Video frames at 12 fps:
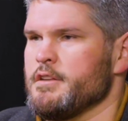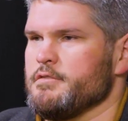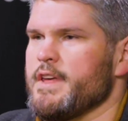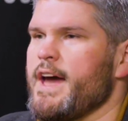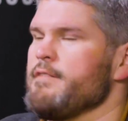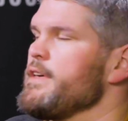
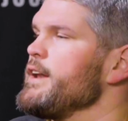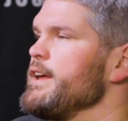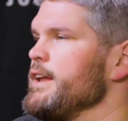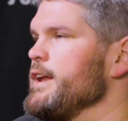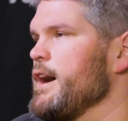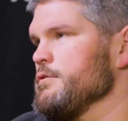Do they have that
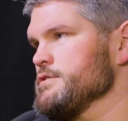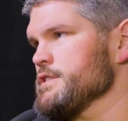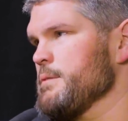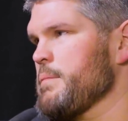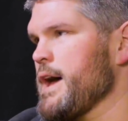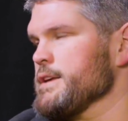
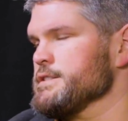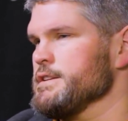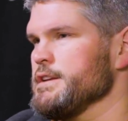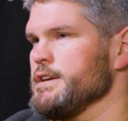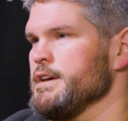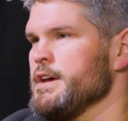in-house
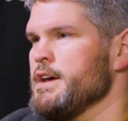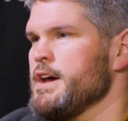capacity